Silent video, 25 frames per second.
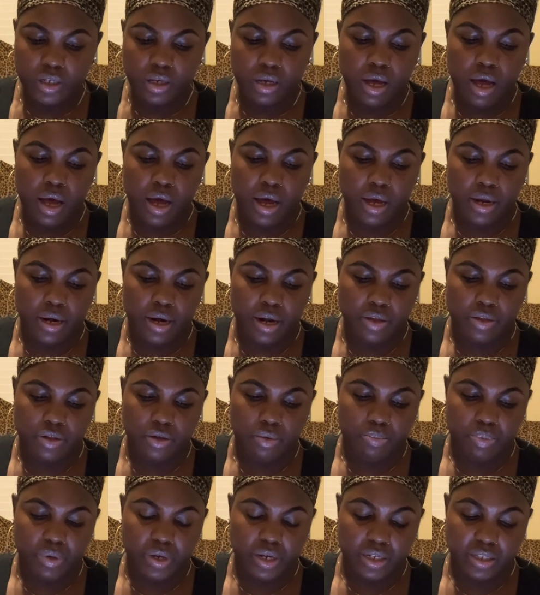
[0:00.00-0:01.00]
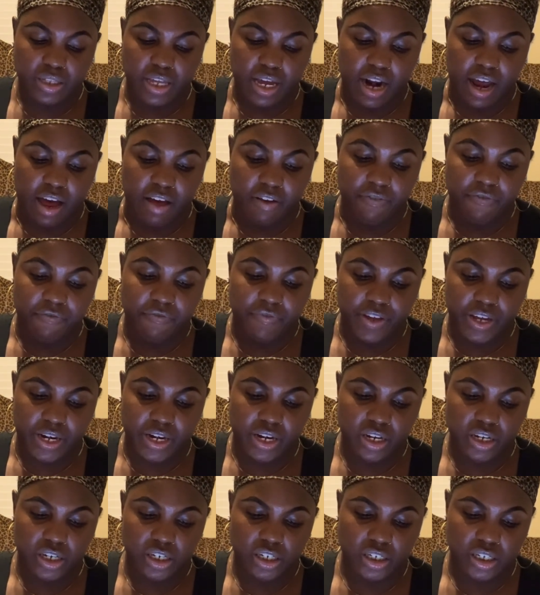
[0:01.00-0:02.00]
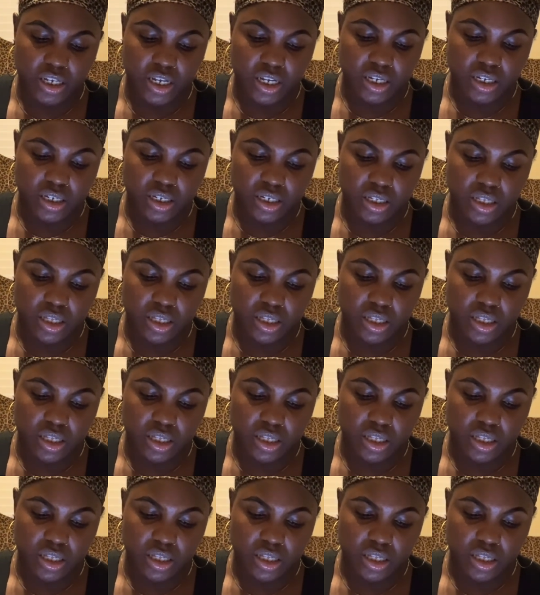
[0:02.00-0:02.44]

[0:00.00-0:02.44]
Another book that I finished is